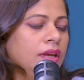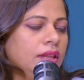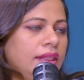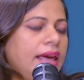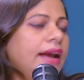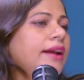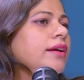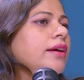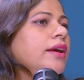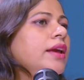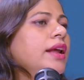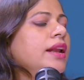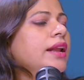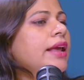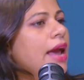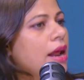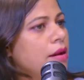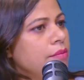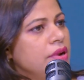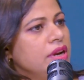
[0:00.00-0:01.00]
That again
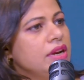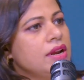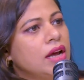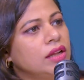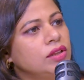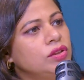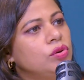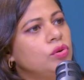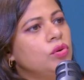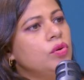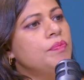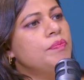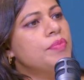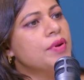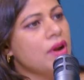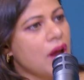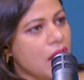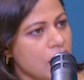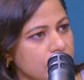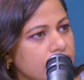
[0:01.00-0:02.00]
can be done through
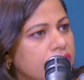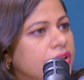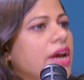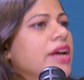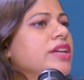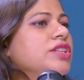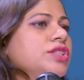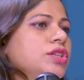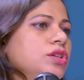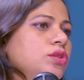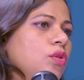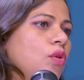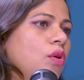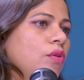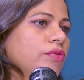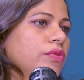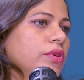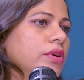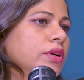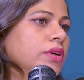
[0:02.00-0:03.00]
prioritizing your
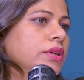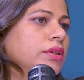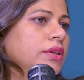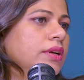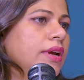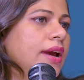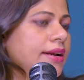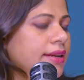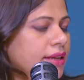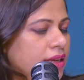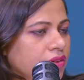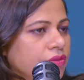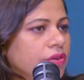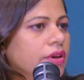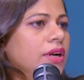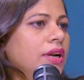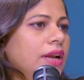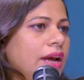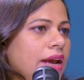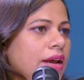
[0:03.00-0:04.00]
work at a
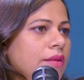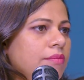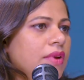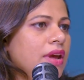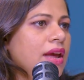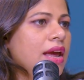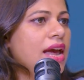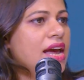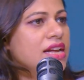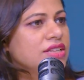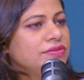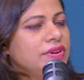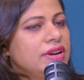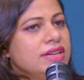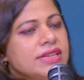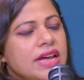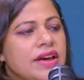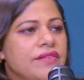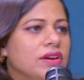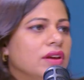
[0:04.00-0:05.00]
given time, as well
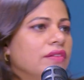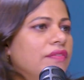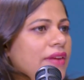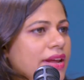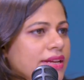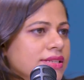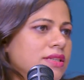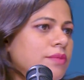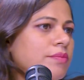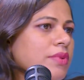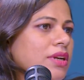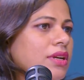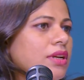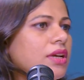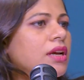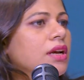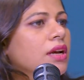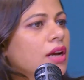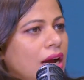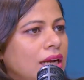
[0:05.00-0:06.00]
as having a flexible
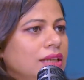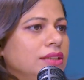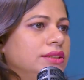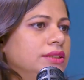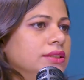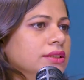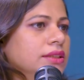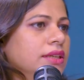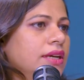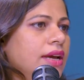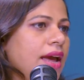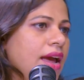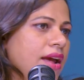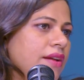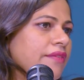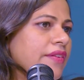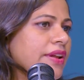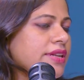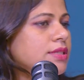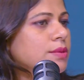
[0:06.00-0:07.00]
culture
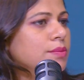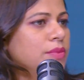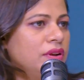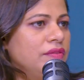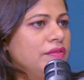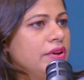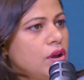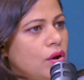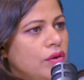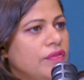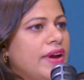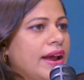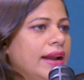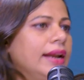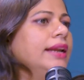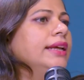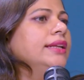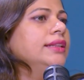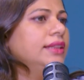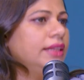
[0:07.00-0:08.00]
and flexible way of
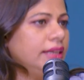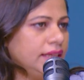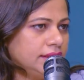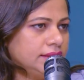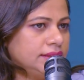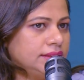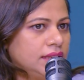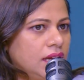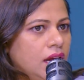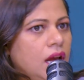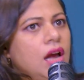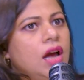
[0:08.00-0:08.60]
handling things.